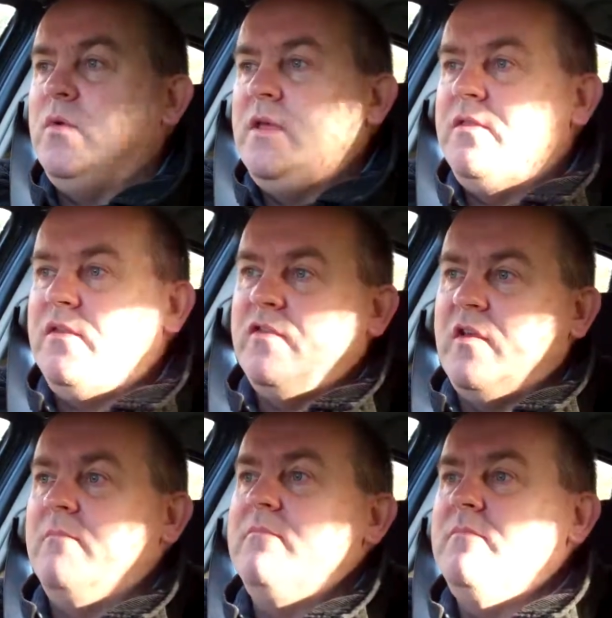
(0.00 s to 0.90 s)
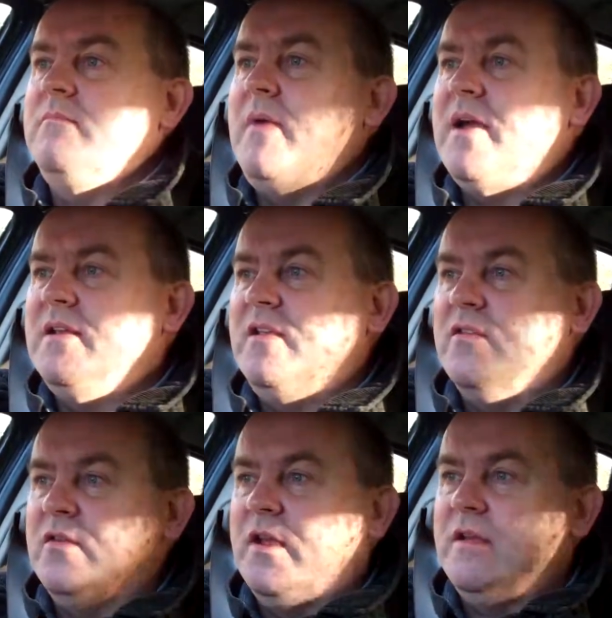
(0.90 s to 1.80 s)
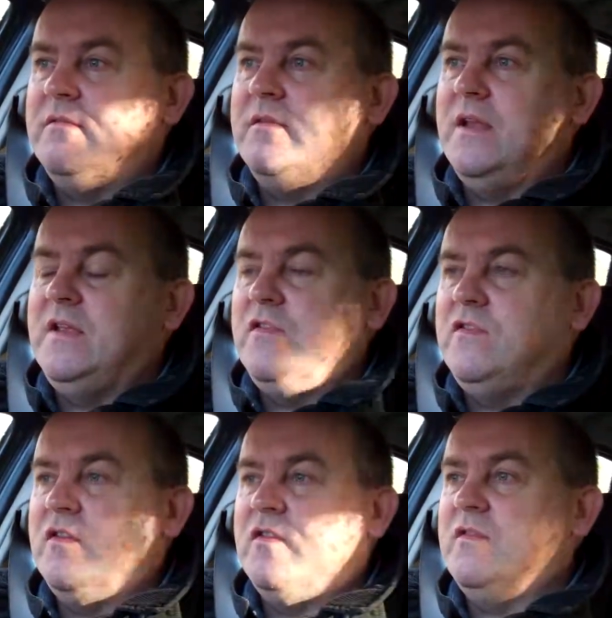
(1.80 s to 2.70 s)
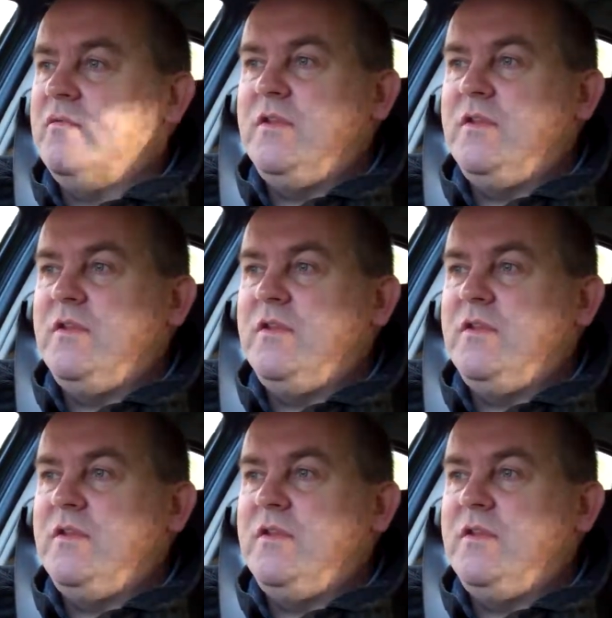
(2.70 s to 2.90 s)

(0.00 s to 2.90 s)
with some magnets on it, and it's just,